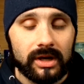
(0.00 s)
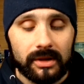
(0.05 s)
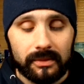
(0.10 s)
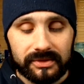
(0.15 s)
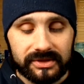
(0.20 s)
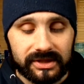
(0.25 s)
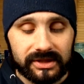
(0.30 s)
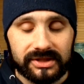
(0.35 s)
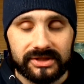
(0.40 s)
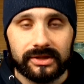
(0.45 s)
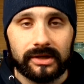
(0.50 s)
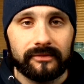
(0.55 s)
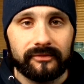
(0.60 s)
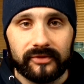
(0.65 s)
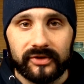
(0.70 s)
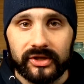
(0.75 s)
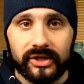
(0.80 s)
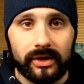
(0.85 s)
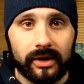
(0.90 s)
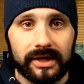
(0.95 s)
Was he going to sign for
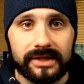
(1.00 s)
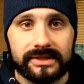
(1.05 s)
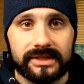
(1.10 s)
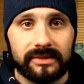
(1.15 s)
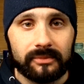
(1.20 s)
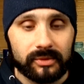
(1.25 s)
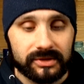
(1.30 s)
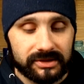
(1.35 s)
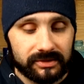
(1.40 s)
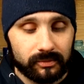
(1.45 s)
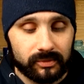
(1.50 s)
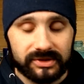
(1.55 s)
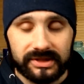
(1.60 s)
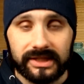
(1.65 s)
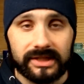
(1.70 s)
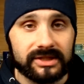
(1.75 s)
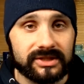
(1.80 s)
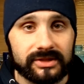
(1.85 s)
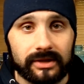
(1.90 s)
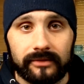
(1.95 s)
United? Was he
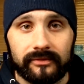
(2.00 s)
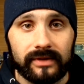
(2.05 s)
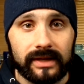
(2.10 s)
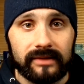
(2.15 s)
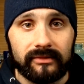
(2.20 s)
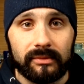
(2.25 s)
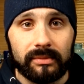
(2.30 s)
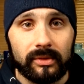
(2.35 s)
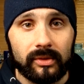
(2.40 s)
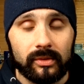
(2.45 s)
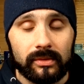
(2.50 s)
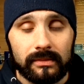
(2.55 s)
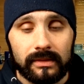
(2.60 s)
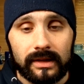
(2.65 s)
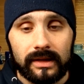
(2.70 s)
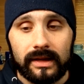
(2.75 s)
going to sign for Liverpool?